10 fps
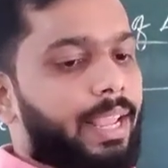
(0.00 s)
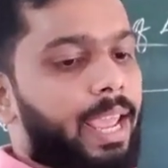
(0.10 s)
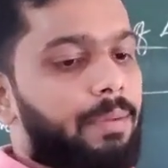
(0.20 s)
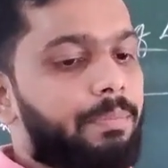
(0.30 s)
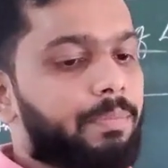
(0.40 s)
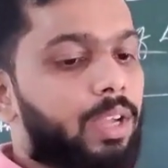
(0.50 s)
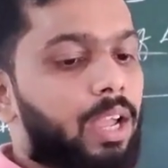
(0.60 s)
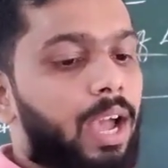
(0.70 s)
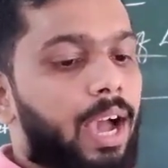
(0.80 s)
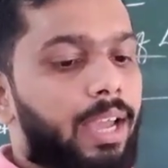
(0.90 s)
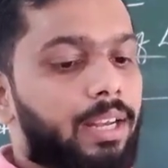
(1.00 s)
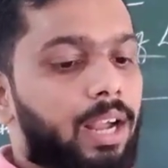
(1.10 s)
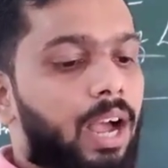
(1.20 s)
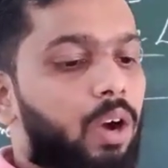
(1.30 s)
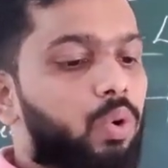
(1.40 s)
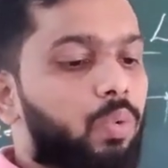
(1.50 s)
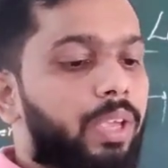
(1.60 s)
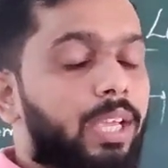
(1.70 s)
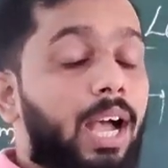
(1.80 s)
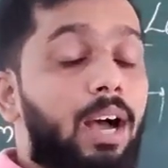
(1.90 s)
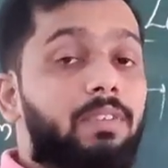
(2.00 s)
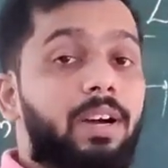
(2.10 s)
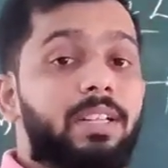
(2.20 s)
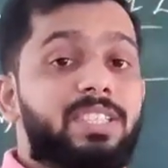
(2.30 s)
m. And how we have